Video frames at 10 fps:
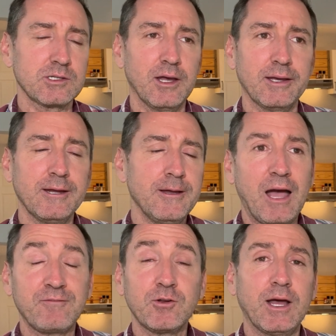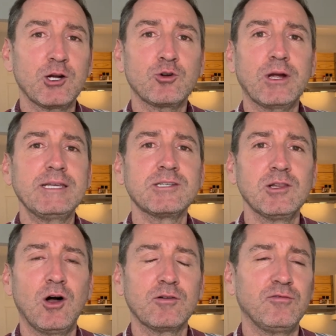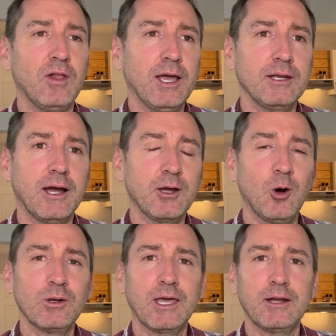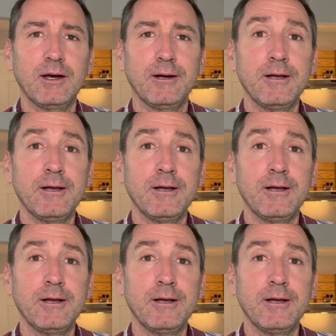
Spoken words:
Like, after that crazy long flight, I go and get a